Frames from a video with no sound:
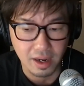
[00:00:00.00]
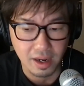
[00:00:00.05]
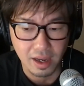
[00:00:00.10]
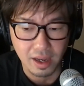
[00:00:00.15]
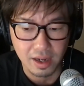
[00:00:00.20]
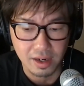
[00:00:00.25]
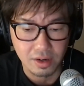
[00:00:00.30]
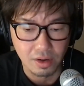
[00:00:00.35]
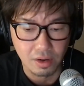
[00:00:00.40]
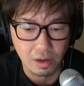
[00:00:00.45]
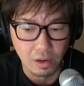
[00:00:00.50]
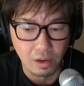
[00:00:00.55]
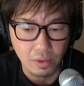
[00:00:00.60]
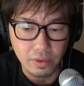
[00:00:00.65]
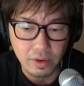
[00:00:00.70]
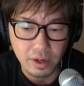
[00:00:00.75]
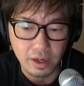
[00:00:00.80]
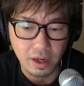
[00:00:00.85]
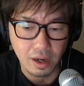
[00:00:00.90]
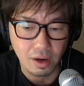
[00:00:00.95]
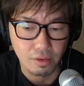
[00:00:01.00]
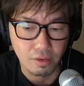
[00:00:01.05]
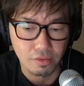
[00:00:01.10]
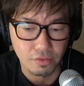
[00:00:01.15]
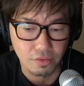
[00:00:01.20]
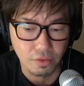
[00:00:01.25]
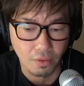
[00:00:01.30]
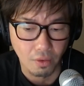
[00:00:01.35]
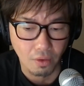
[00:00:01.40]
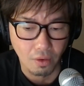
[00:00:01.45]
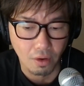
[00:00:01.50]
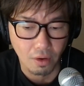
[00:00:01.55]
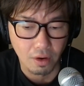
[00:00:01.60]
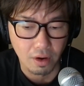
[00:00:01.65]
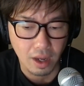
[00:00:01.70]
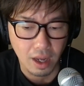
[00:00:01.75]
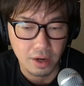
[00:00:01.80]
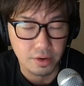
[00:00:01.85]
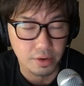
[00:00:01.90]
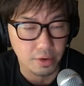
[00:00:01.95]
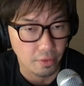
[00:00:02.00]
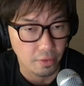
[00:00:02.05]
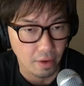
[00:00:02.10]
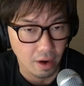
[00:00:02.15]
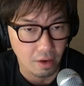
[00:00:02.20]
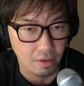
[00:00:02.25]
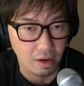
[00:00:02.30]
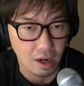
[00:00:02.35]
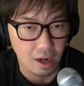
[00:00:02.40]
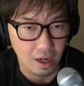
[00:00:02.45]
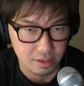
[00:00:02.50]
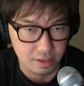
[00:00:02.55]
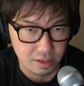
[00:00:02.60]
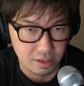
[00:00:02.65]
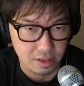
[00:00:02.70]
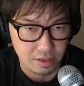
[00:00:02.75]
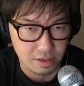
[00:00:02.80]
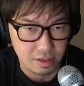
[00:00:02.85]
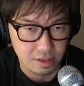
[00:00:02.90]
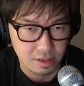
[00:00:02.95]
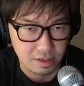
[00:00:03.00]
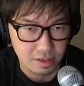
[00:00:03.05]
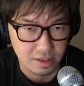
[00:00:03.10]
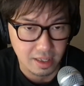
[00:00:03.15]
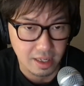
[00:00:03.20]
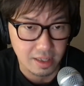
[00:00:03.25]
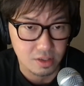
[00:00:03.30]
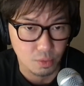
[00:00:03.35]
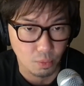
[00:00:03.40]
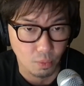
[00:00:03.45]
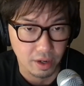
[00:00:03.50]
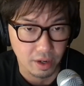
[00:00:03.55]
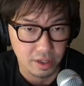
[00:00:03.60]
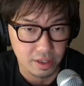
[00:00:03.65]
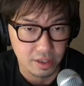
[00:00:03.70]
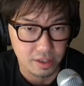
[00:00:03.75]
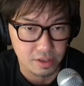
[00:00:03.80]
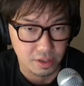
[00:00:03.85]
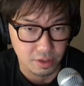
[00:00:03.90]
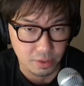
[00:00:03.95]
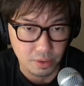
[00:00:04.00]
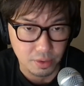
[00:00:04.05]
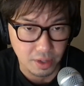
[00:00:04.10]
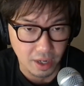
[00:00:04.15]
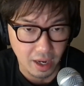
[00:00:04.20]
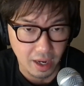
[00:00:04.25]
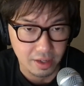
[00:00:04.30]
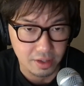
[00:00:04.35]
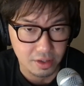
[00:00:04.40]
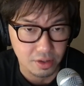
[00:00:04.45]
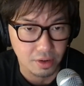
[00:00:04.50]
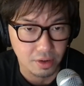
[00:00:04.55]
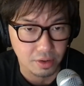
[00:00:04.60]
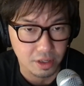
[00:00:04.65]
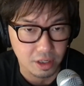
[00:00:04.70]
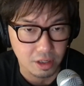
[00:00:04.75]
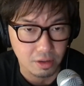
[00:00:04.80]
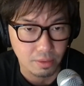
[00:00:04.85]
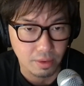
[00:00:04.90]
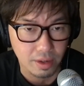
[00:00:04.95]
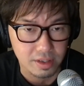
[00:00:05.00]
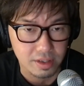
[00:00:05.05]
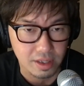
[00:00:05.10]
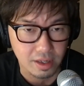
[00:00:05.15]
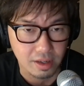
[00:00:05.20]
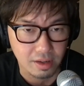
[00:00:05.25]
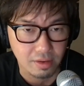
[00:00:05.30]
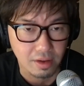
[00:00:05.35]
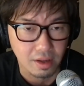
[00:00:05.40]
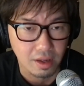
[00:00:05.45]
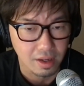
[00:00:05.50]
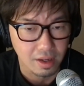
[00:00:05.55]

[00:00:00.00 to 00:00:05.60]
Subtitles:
And looking out for underground artists, that's what he's good at, curating